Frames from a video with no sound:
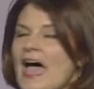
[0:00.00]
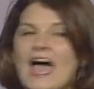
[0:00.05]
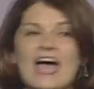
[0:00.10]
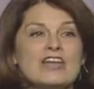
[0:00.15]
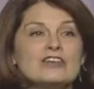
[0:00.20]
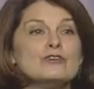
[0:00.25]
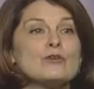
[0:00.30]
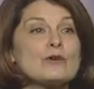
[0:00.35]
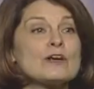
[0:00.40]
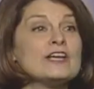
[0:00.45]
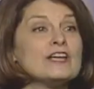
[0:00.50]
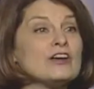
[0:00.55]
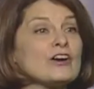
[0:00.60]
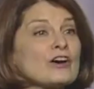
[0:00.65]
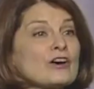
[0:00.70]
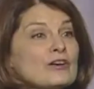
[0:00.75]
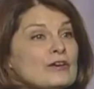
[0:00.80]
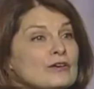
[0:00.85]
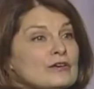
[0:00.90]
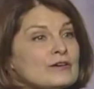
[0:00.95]
And you're
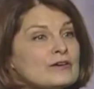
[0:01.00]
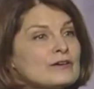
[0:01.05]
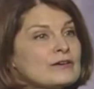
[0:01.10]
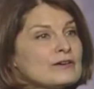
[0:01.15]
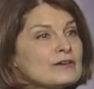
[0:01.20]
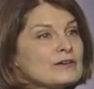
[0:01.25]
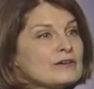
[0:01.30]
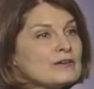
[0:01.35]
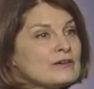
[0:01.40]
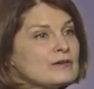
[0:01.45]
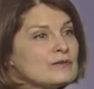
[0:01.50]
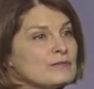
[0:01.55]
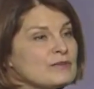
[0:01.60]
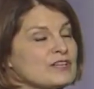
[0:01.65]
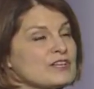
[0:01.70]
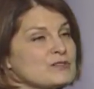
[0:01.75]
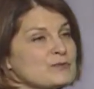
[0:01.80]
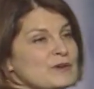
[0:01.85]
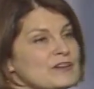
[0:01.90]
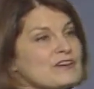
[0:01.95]
here
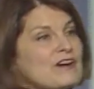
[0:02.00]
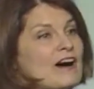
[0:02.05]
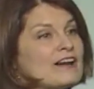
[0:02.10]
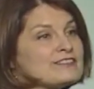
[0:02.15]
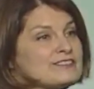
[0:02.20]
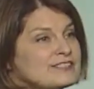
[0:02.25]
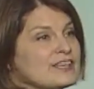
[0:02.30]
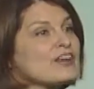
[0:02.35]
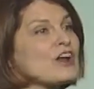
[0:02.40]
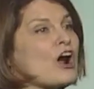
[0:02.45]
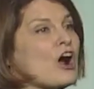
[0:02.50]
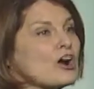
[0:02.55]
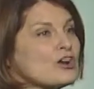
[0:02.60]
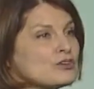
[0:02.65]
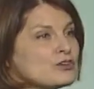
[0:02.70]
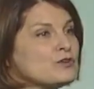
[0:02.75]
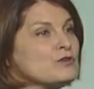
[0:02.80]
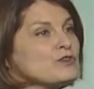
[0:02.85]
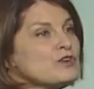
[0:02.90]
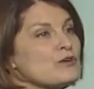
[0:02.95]
because when God said, "Are
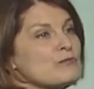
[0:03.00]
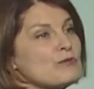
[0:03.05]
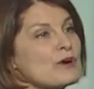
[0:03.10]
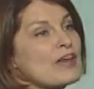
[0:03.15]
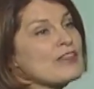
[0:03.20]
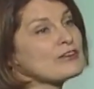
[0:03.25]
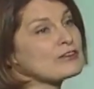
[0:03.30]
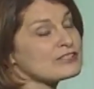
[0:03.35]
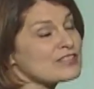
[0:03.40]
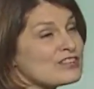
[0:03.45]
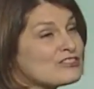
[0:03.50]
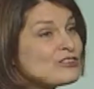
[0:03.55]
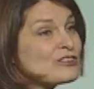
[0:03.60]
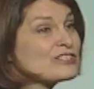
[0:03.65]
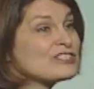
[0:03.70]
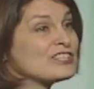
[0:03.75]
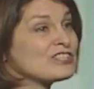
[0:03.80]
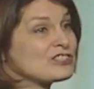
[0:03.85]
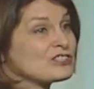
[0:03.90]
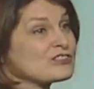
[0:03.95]
you your brother's and your
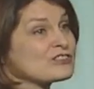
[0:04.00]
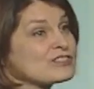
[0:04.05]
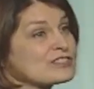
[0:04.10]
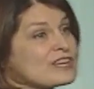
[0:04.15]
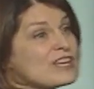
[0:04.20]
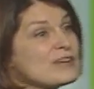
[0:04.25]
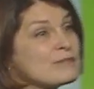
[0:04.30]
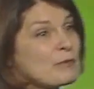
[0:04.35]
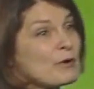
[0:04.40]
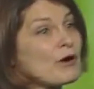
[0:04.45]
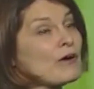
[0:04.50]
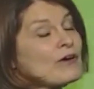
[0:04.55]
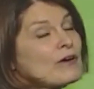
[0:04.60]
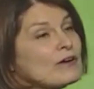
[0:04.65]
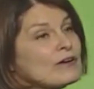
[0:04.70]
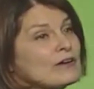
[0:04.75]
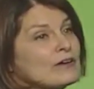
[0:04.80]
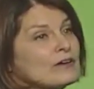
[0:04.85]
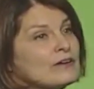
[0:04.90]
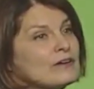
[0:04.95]
sister's keeper?"
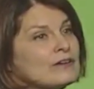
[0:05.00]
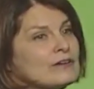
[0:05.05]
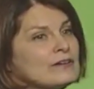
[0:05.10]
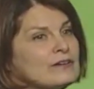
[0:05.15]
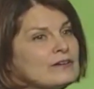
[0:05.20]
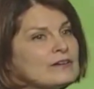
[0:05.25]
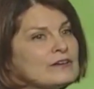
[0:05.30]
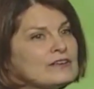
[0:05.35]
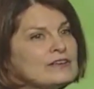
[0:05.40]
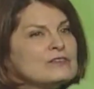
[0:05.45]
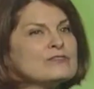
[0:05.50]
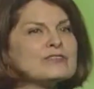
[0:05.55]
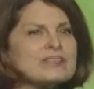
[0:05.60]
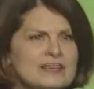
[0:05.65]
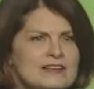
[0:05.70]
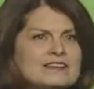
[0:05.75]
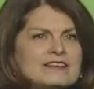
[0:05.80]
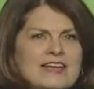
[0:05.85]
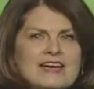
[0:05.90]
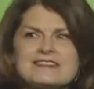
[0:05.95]
you
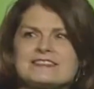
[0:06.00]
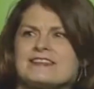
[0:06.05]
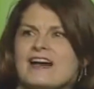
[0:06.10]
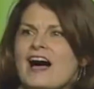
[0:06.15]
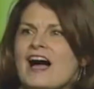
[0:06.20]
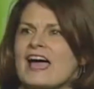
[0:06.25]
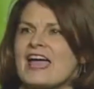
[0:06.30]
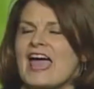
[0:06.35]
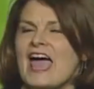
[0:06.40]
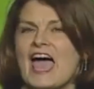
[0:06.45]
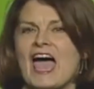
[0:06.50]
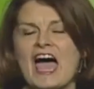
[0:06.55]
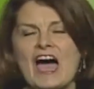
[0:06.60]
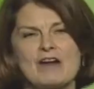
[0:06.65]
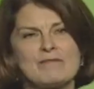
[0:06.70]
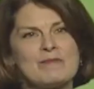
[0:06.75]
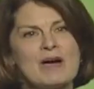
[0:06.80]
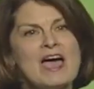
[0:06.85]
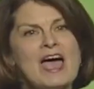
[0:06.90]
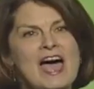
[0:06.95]
said, "Yes, I
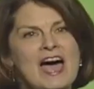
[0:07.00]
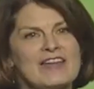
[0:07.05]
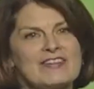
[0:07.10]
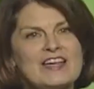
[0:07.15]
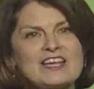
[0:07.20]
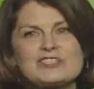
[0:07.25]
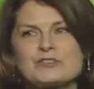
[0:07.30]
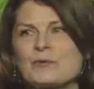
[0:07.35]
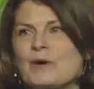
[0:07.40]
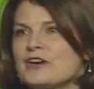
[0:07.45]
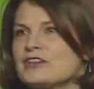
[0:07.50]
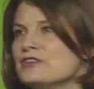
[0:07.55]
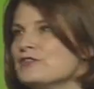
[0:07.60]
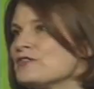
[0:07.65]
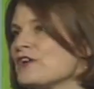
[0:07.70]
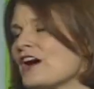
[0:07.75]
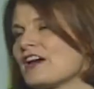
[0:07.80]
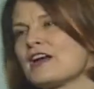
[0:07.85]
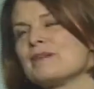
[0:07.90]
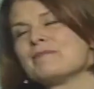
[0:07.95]
am." And that's why you
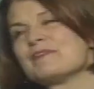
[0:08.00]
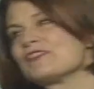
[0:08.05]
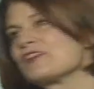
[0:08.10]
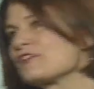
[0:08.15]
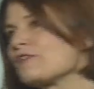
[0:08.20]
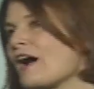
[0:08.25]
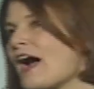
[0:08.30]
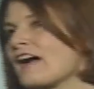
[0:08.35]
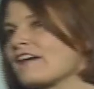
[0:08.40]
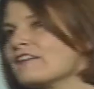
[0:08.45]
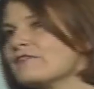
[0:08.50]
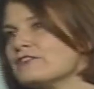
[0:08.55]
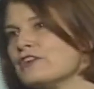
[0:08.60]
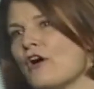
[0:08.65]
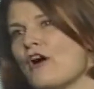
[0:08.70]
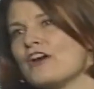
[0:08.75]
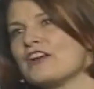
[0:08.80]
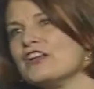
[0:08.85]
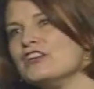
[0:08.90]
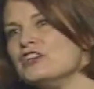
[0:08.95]
got up at the crack of
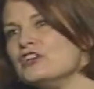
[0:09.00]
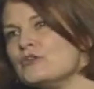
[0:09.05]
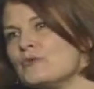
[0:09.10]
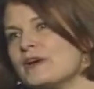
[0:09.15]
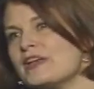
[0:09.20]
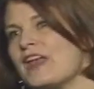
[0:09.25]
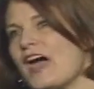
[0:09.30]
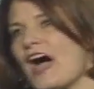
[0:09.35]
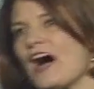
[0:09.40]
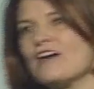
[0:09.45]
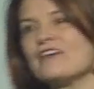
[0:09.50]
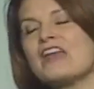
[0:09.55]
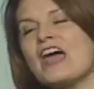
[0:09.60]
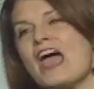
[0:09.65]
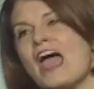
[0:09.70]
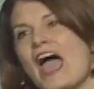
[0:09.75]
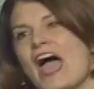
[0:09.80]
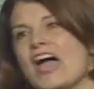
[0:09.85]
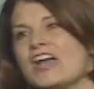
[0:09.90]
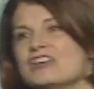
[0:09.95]
dawn and you went out
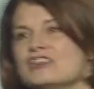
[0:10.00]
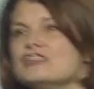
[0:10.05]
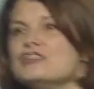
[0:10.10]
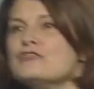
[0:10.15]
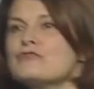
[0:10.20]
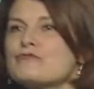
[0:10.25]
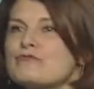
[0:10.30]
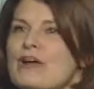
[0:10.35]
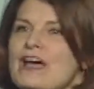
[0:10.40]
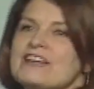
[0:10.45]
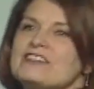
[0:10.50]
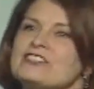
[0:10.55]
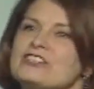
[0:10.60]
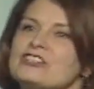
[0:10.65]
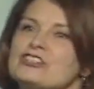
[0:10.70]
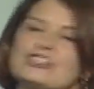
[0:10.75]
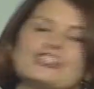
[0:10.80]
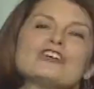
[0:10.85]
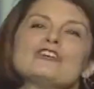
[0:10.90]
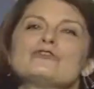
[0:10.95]
and you read to
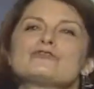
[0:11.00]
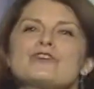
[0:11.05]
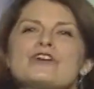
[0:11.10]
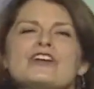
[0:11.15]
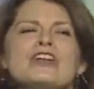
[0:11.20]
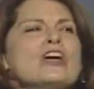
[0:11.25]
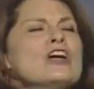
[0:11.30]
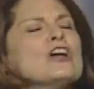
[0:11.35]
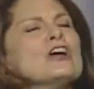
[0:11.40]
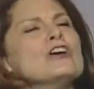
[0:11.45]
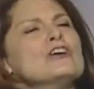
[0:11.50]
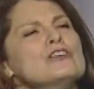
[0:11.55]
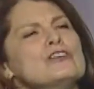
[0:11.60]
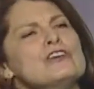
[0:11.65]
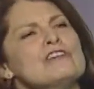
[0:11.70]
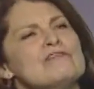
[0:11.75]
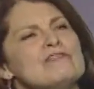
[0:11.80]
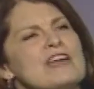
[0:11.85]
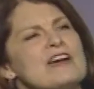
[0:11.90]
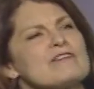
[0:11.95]
children who
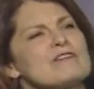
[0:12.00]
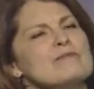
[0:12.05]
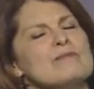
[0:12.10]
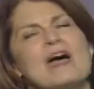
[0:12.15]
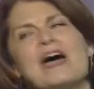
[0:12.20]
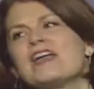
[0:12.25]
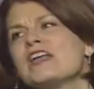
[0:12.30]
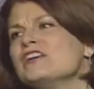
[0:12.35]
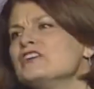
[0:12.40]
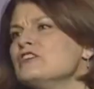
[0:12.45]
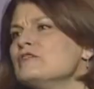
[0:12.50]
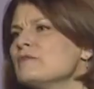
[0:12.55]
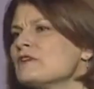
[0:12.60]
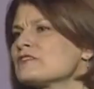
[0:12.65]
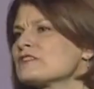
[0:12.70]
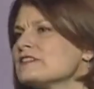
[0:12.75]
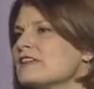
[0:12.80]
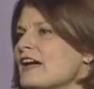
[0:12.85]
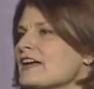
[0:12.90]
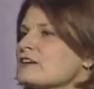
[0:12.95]
you've never met and you
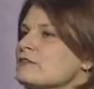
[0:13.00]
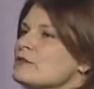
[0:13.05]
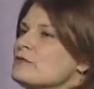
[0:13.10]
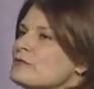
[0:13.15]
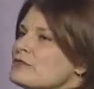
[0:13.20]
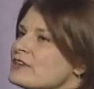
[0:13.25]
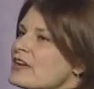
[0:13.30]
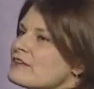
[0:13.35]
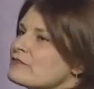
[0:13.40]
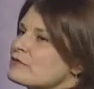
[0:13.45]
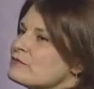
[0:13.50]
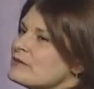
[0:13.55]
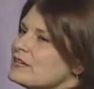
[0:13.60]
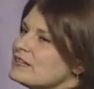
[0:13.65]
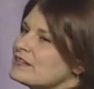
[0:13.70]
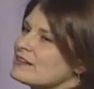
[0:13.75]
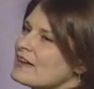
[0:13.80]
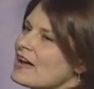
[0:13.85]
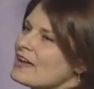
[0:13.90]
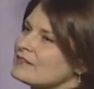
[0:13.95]
most likely will never meet
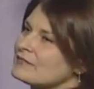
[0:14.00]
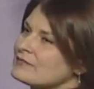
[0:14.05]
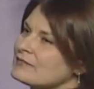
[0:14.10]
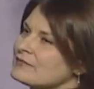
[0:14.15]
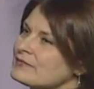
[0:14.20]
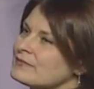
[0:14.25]
again.